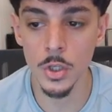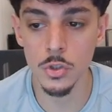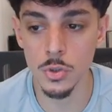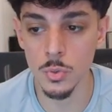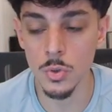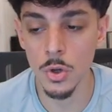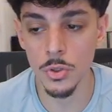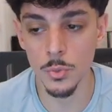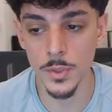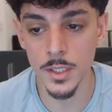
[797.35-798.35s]
2,
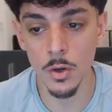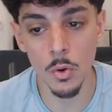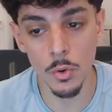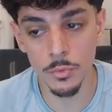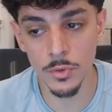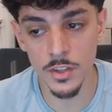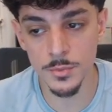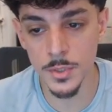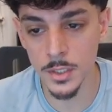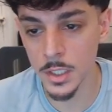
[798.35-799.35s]
3, or
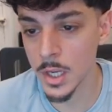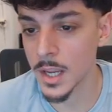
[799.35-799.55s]
5-minute.